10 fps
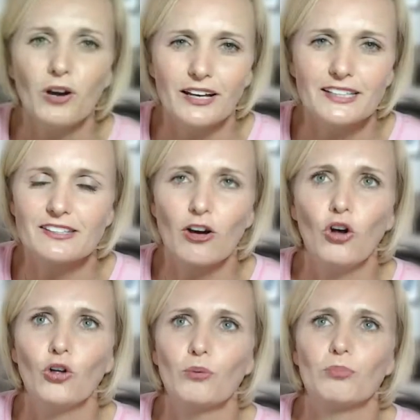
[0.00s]
it's the
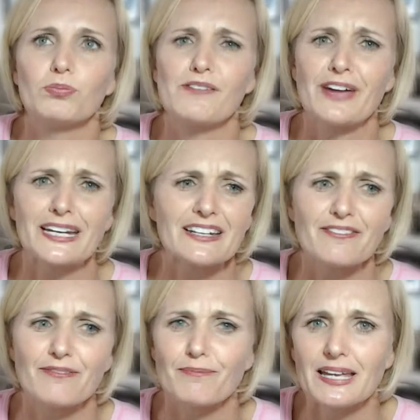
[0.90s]
whole
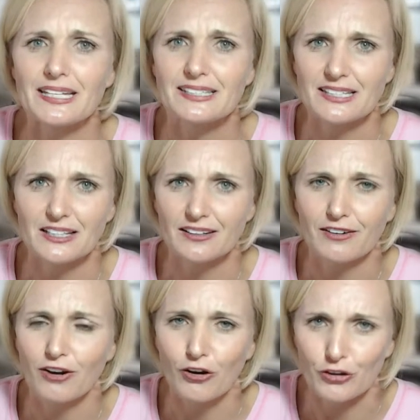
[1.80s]
preventative medicine
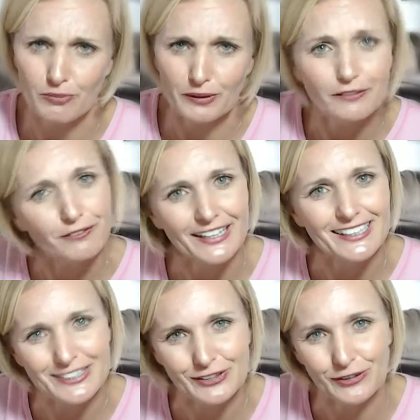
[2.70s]
argument,
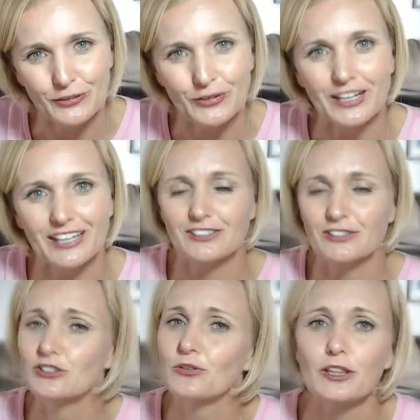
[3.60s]
right? So it's
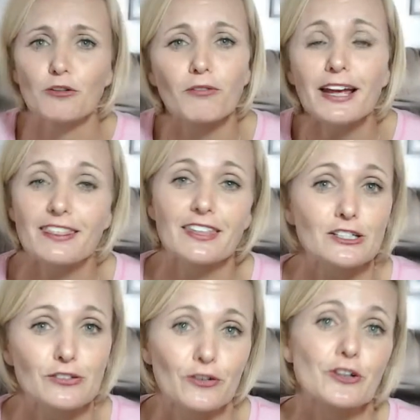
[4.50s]
doing the right things
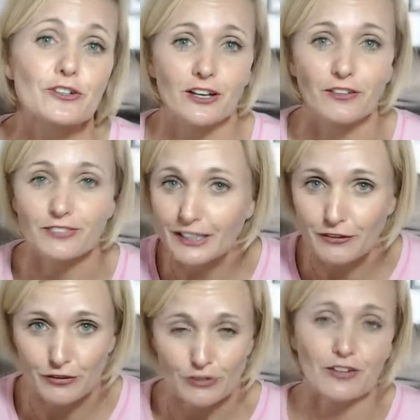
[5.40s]
for yourself to give
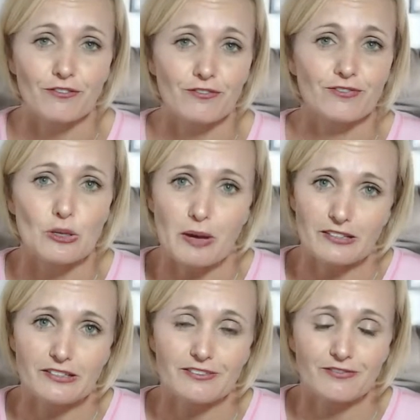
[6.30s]
yourself the
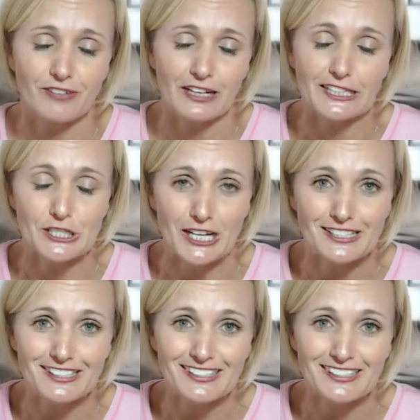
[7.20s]
best fighting chance.